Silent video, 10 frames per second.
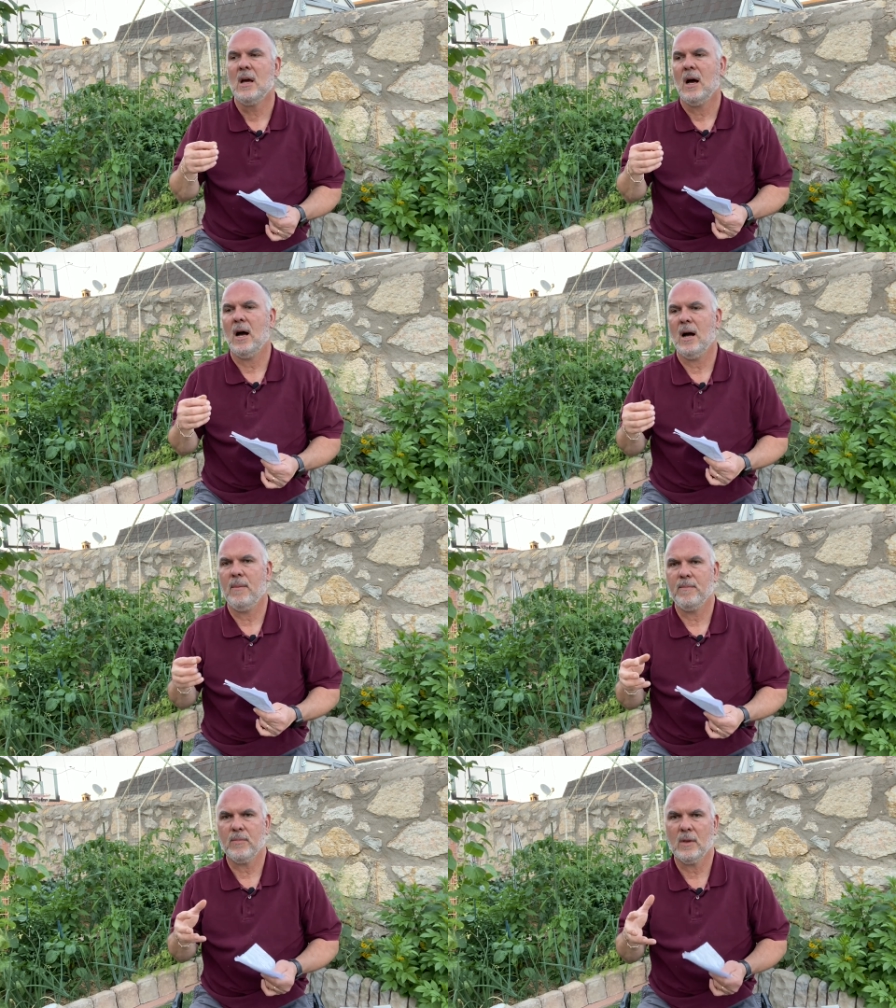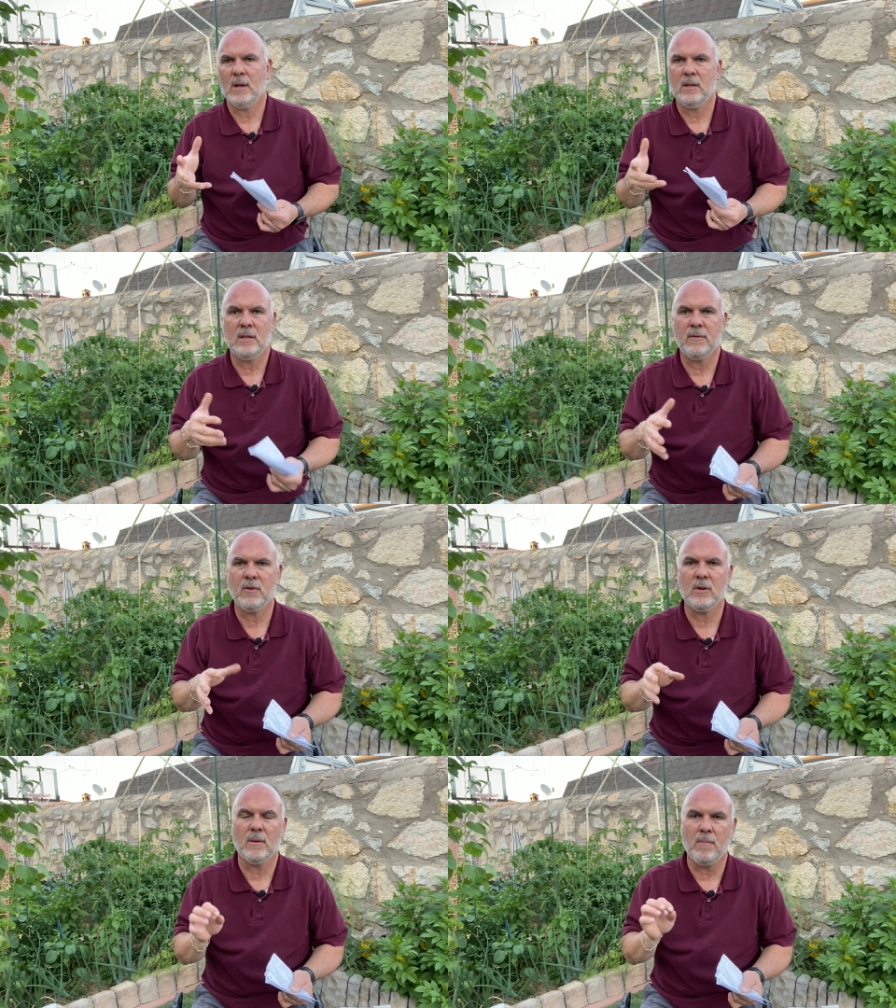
um, different